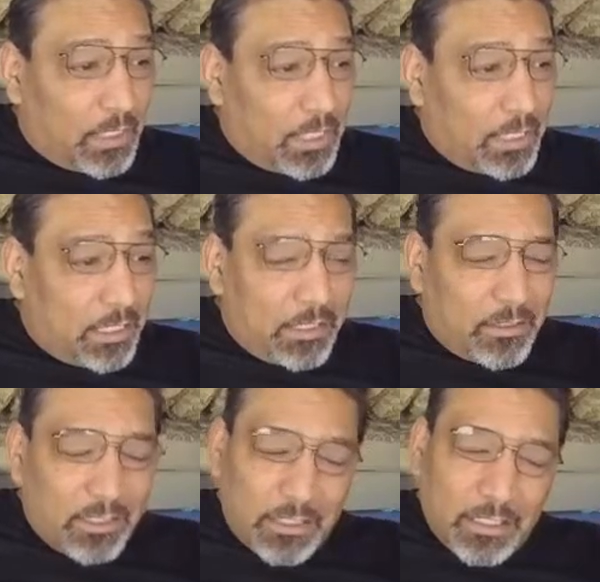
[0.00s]

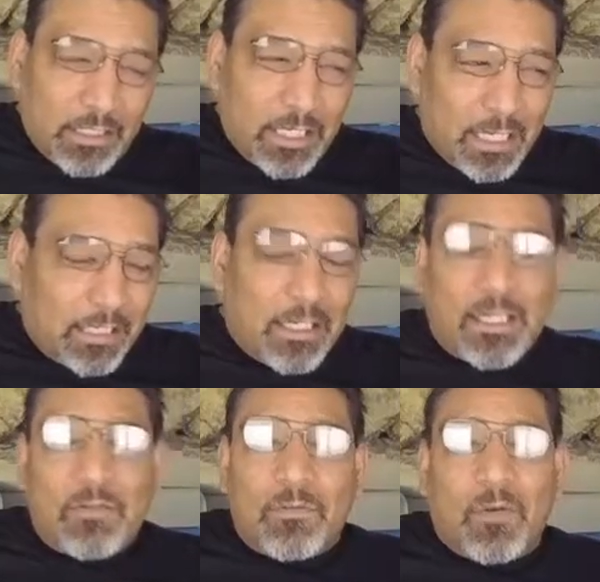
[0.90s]
I
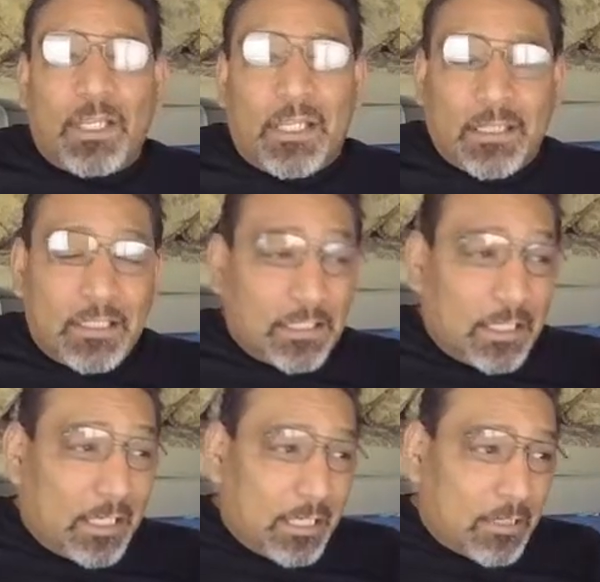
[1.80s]
don't quite get this
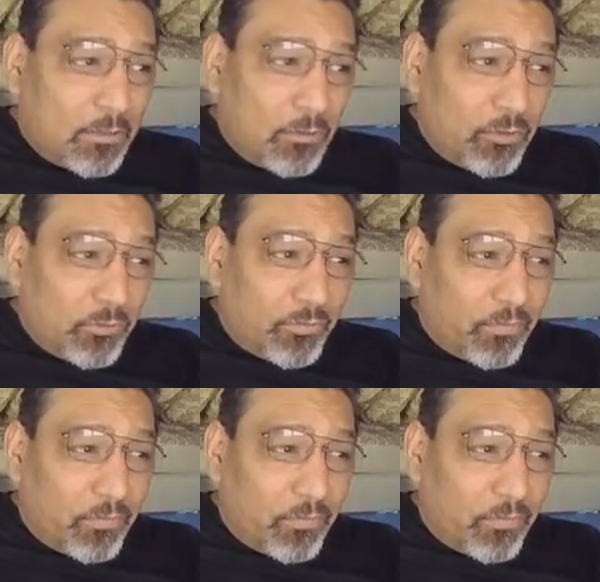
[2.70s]
guy. I don't know